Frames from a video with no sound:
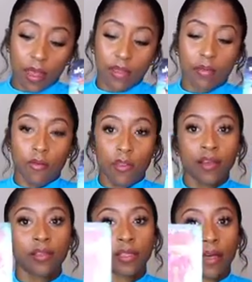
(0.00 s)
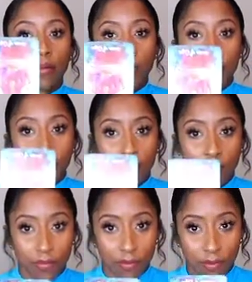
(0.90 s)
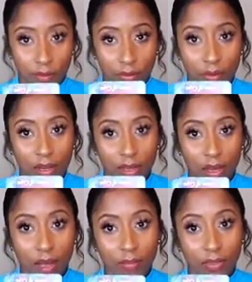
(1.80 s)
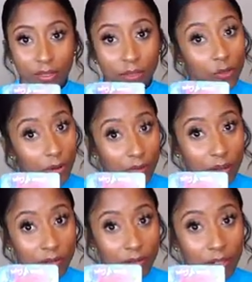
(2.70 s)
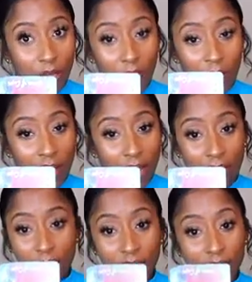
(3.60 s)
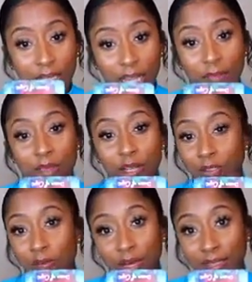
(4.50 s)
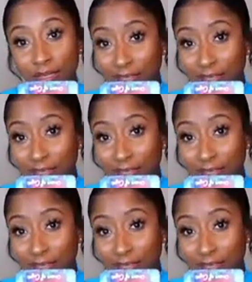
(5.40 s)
And then on their side, we have Queen of Cups reverse. So again, this is telling me that you guys